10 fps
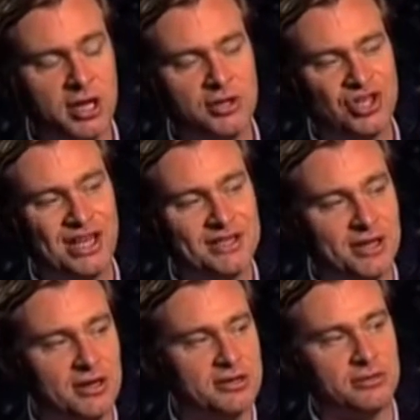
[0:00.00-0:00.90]
She has to
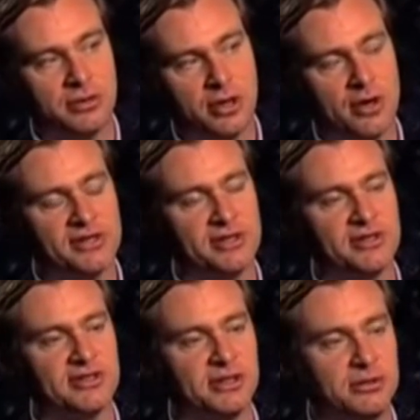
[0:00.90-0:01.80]
ask all the questions
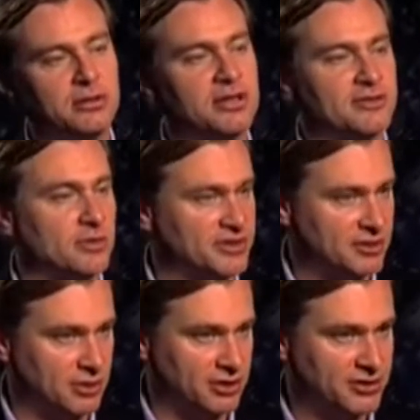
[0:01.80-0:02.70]
that the audience wants
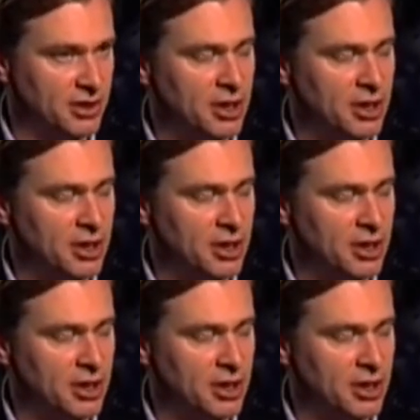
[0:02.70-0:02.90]
to ask.